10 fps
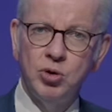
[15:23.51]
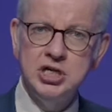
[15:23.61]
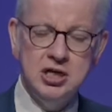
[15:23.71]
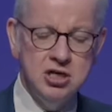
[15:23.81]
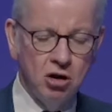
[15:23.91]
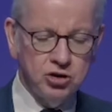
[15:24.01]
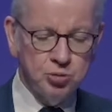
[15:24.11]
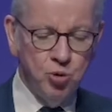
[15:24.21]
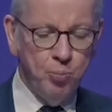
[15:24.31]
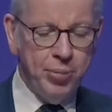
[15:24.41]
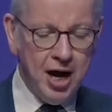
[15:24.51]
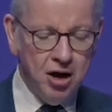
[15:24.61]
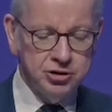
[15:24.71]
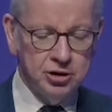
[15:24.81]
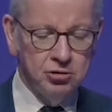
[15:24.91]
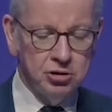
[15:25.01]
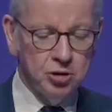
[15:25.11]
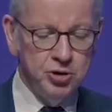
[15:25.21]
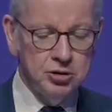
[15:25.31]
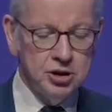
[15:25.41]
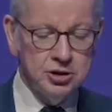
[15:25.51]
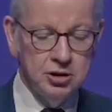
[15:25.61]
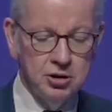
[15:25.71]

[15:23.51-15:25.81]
need not just more power to local communities,